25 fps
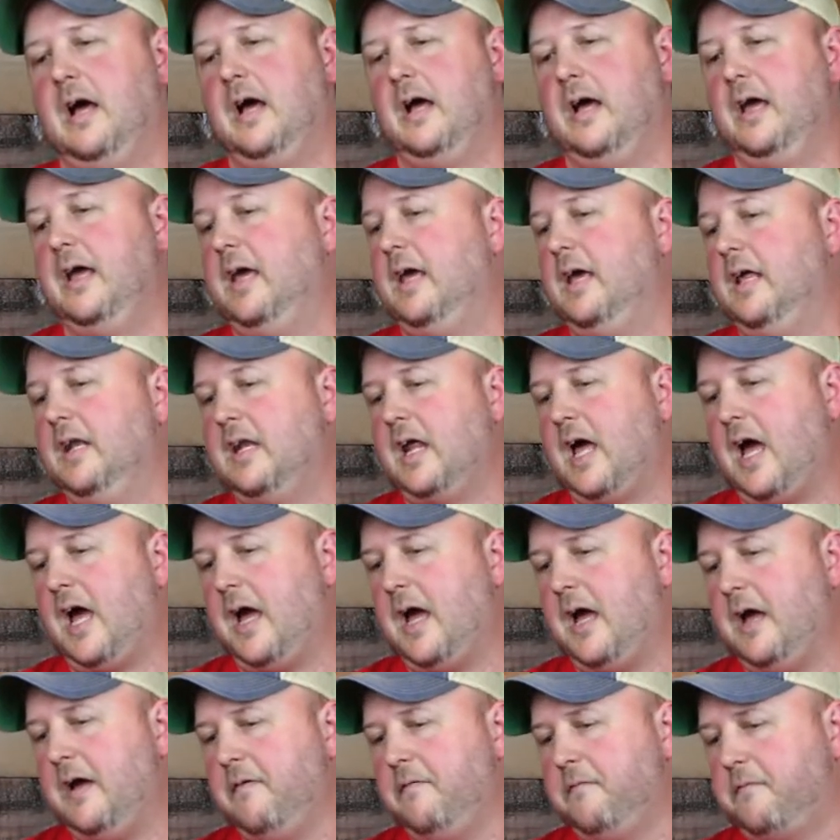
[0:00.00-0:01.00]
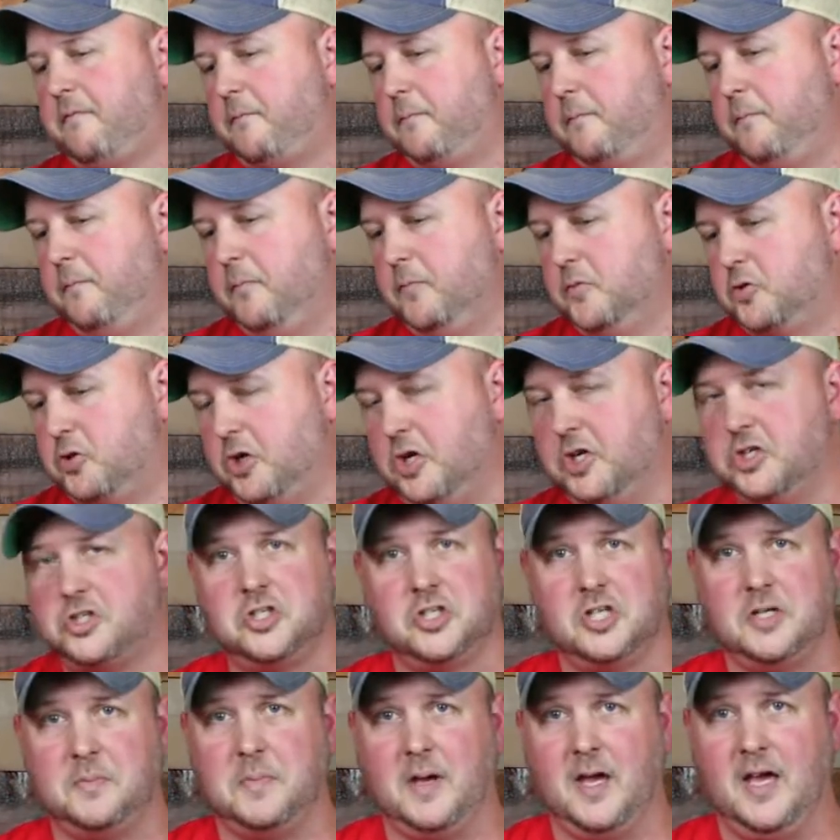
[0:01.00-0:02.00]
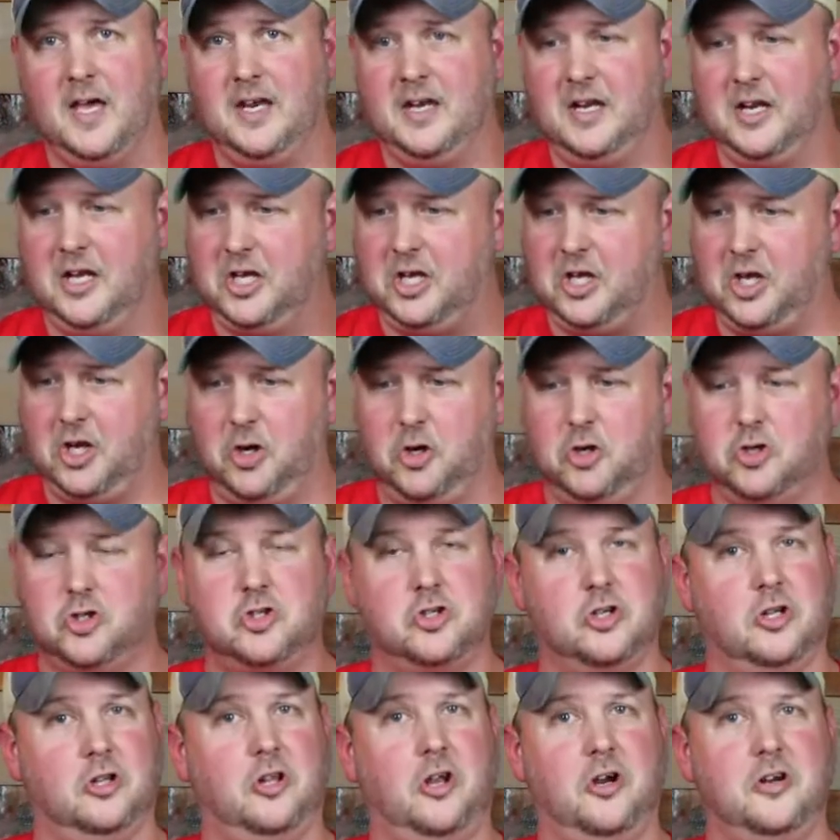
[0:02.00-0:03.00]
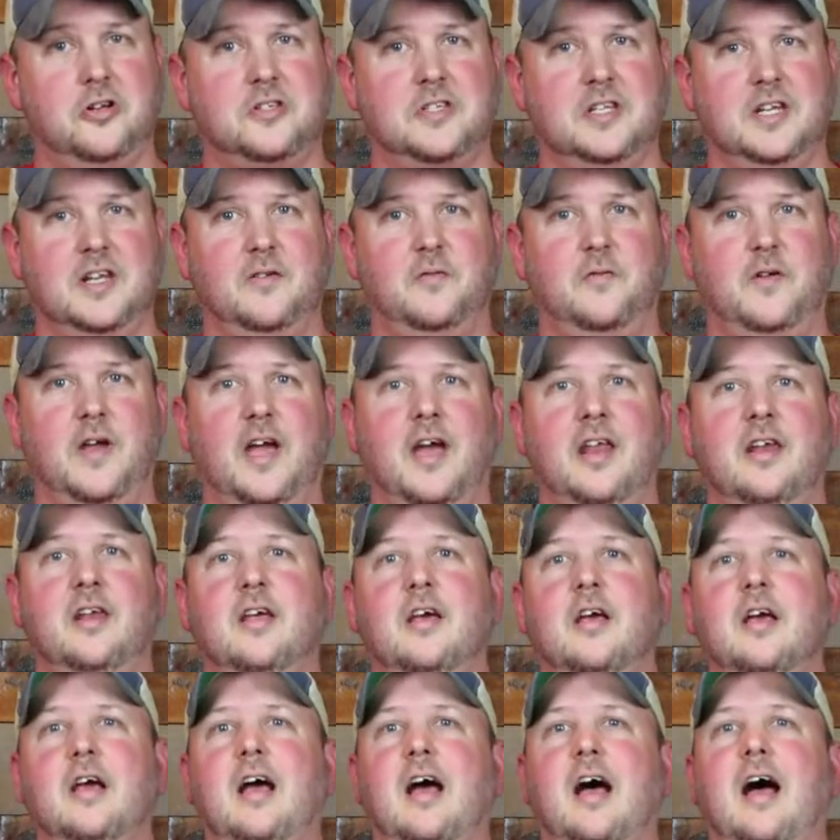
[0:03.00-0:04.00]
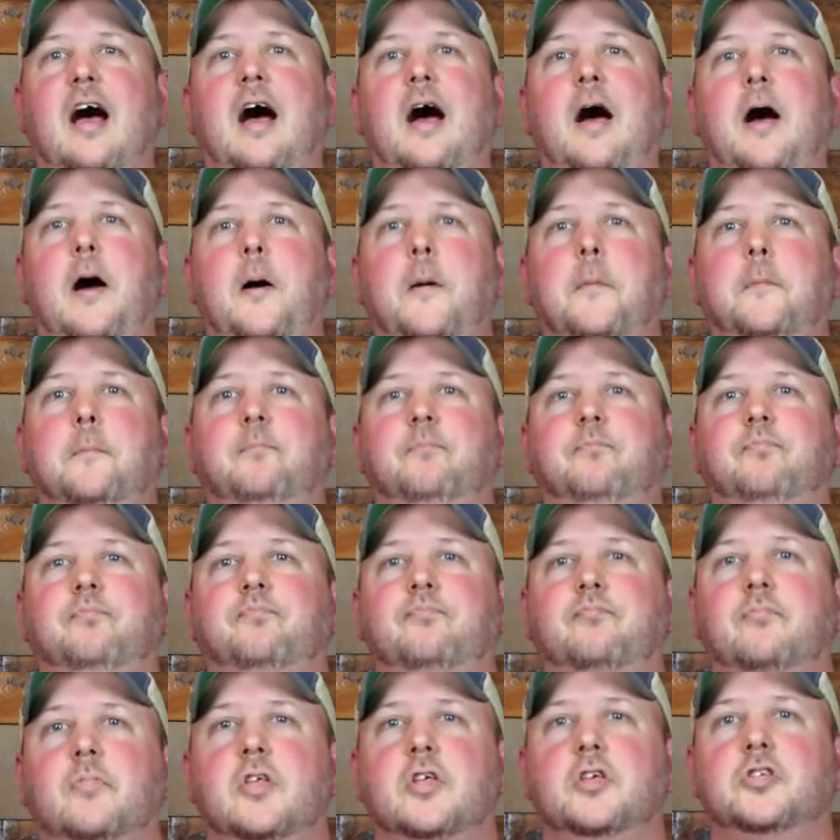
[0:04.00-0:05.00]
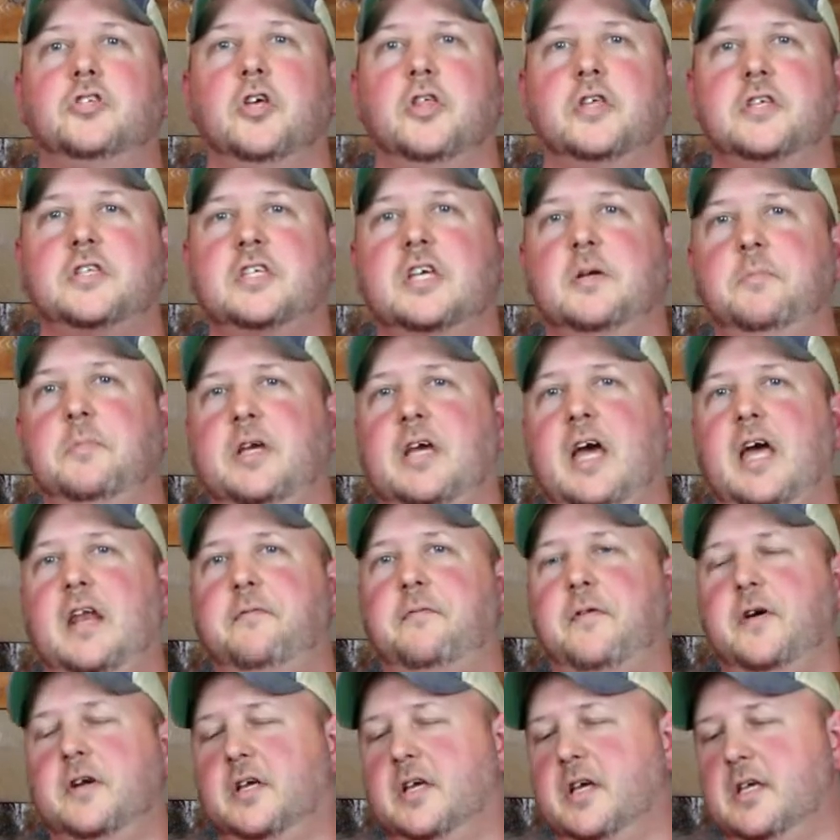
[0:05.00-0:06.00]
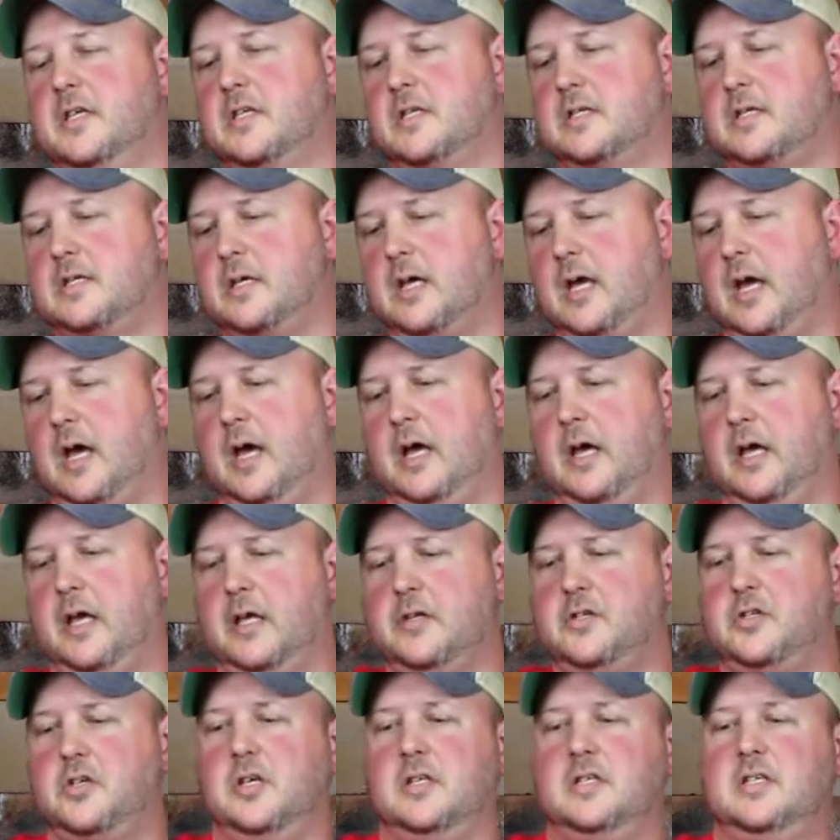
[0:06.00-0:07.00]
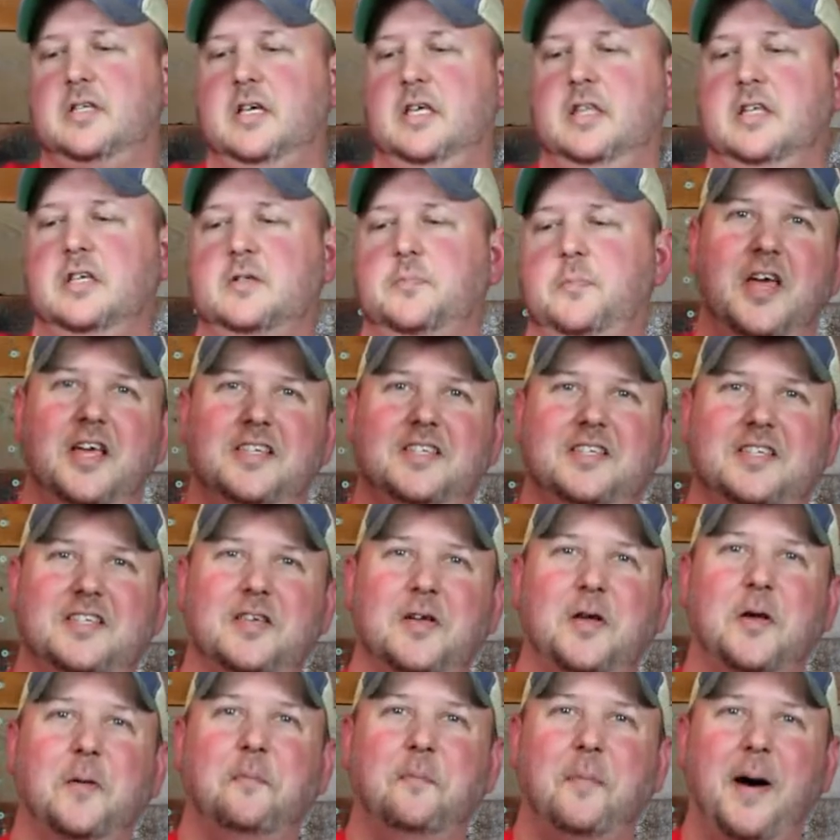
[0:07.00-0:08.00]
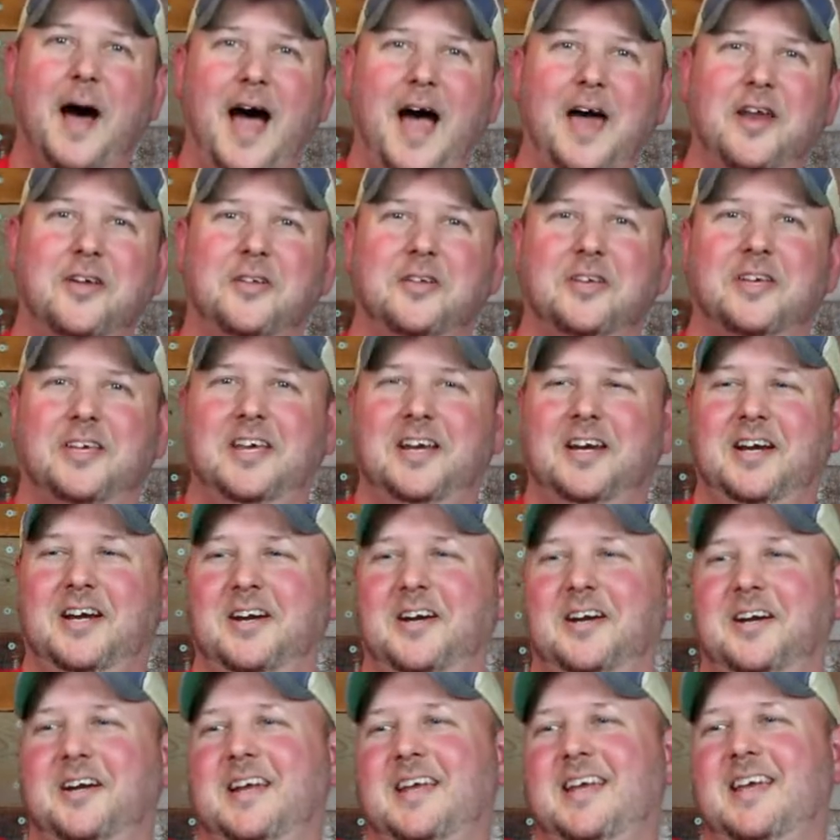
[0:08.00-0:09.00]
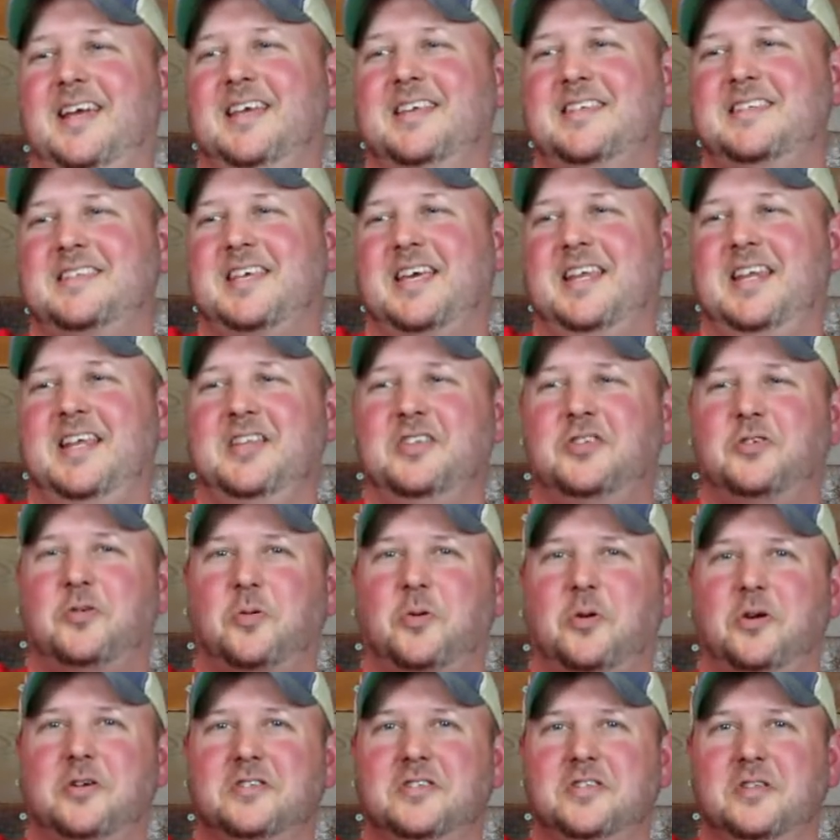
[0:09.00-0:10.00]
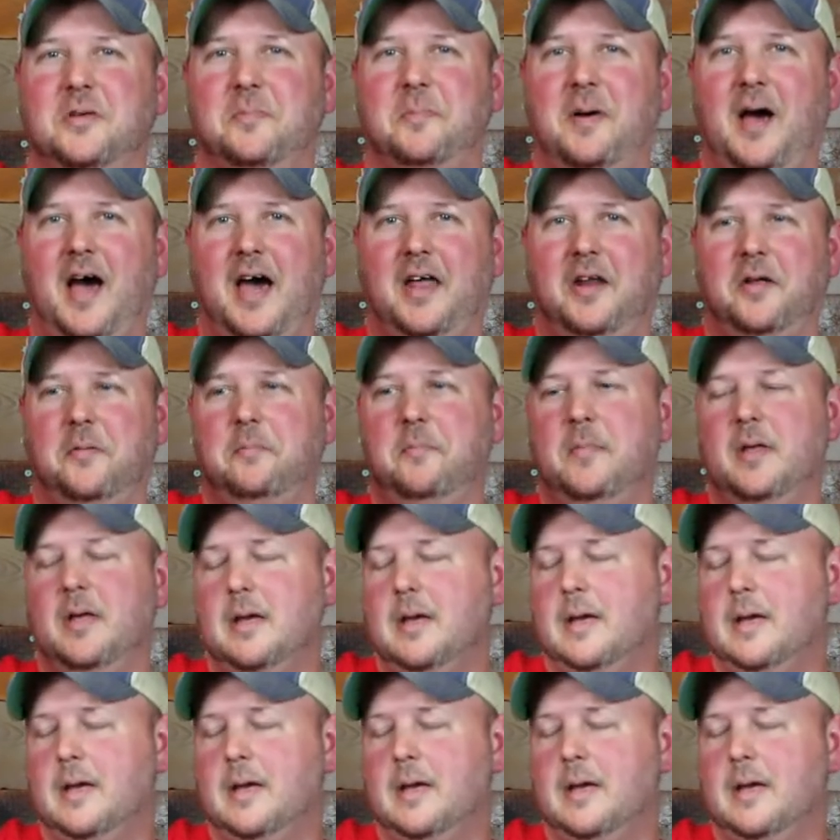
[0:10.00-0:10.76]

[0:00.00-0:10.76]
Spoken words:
and I've traditionally been a huge Larceny fan. So this is going to be kind of fun because as you can see, this bottle here is getting towards the bottom.